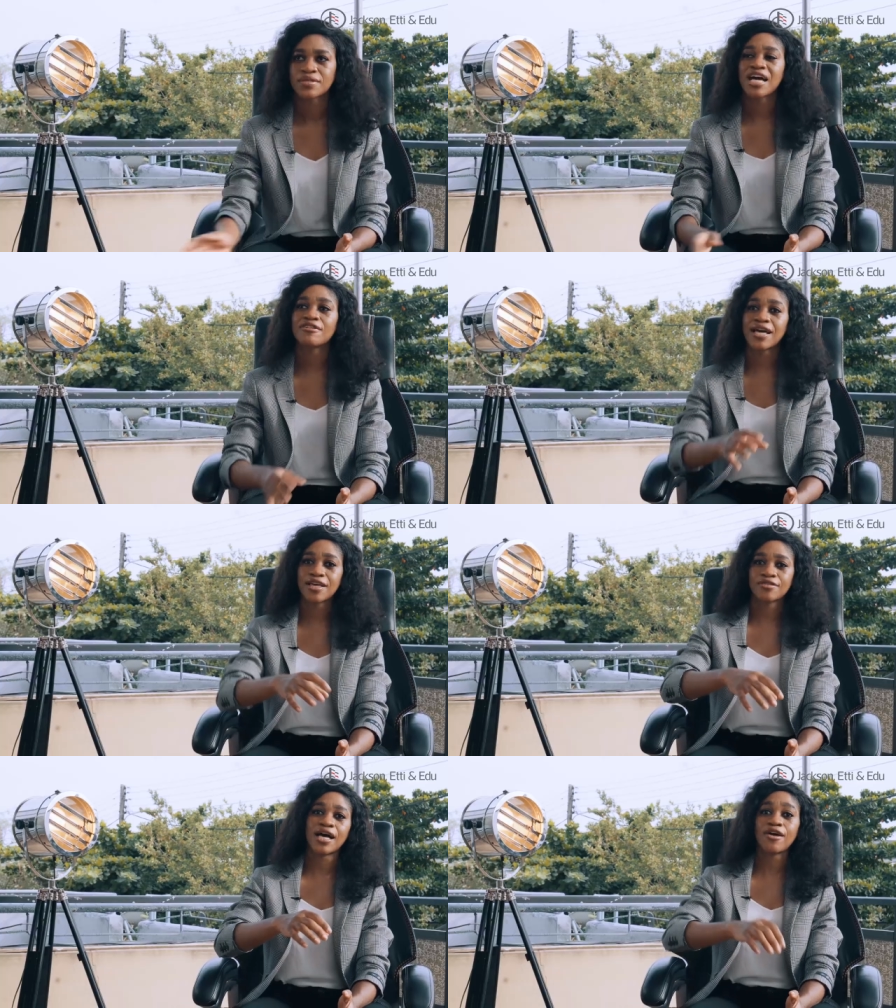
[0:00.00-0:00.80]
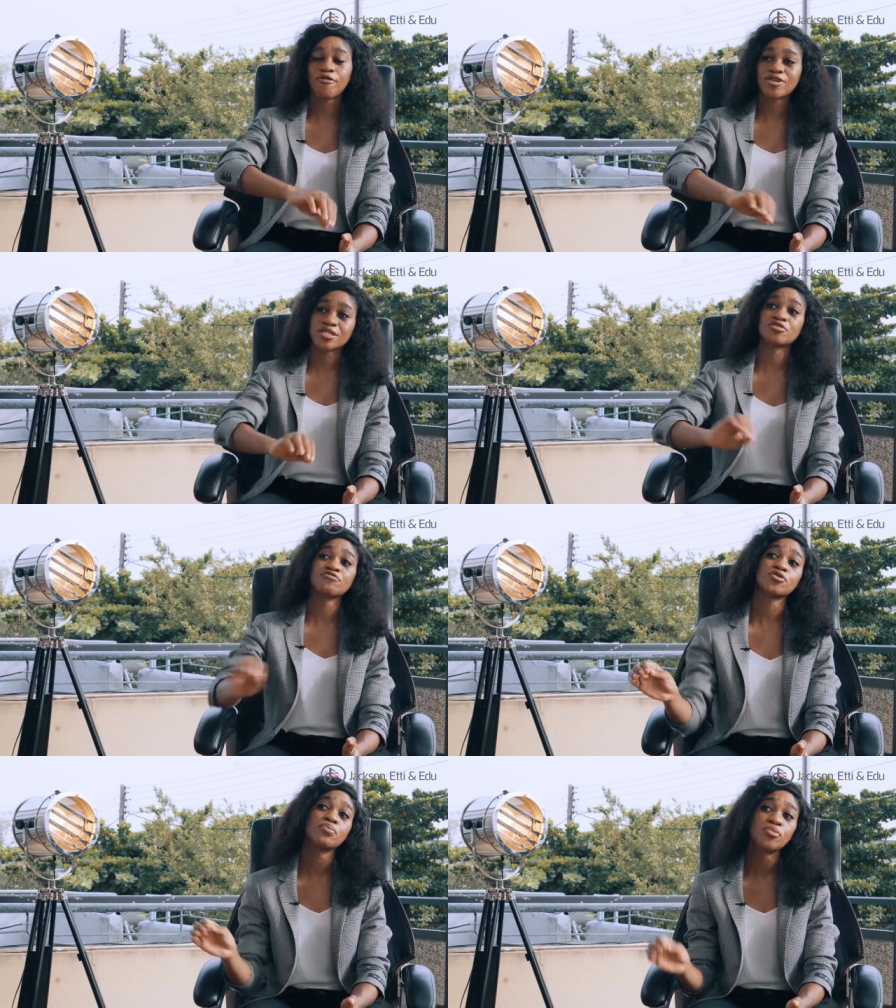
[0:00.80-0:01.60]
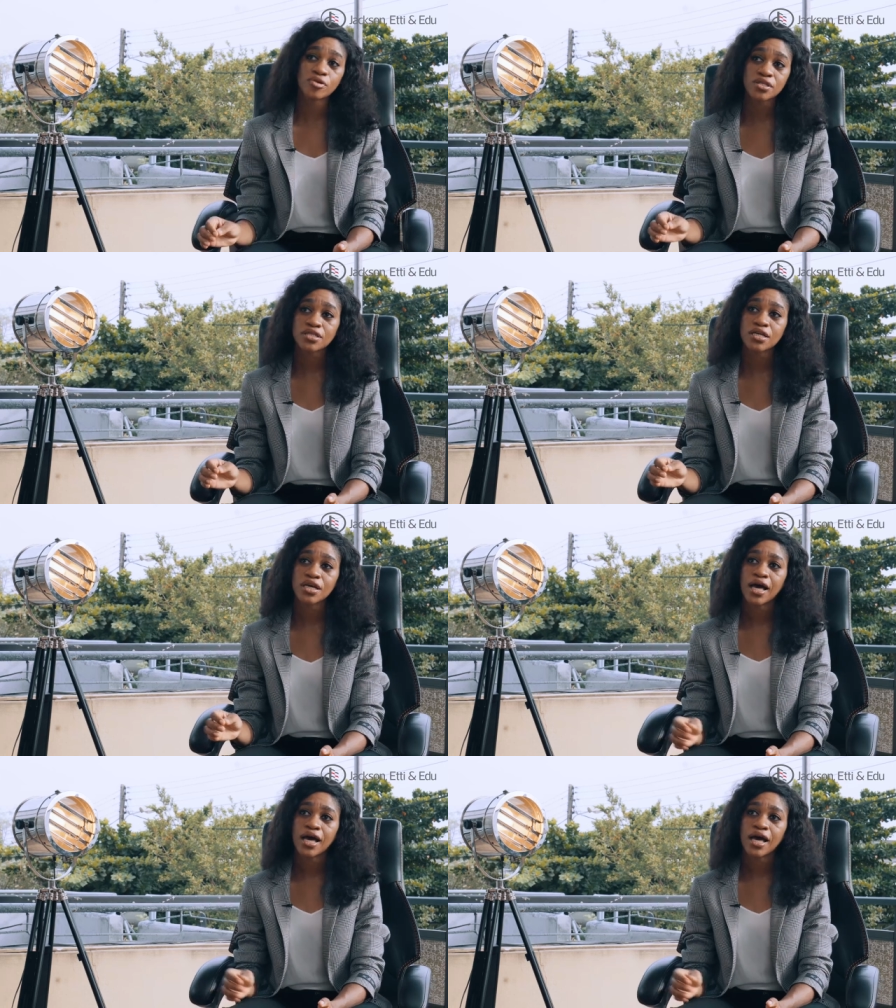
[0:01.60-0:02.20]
That for us is the real moat,